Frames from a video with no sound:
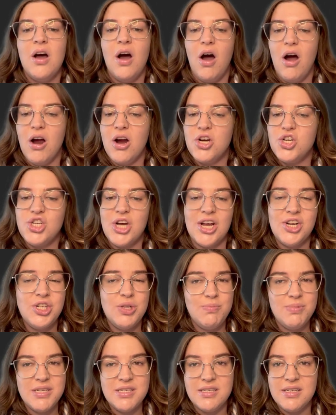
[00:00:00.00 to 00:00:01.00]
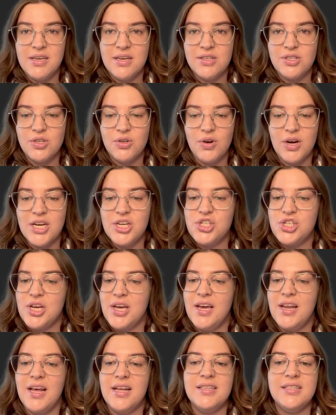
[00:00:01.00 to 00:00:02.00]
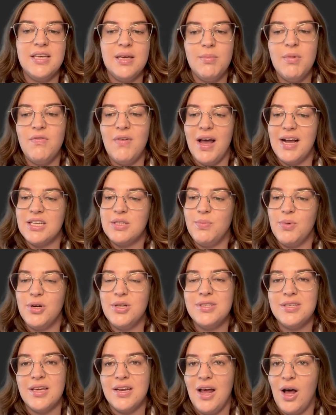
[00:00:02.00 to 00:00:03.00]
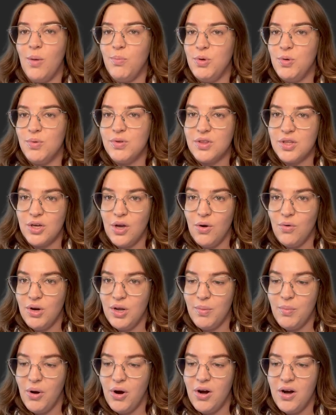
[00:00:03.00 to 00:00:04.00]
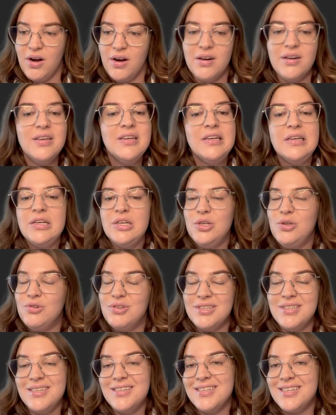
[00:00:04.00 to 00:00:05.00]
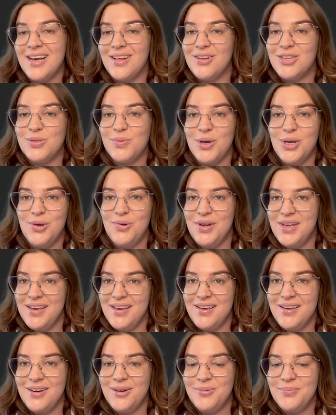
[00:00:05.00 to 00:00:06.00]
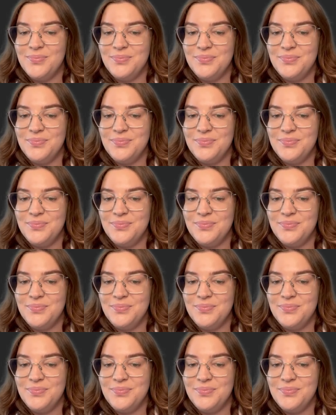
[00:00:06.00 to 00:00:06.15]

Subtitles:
Our ChatGPT integration and team of experts can help you with the coding part. You just need to tell us what you need.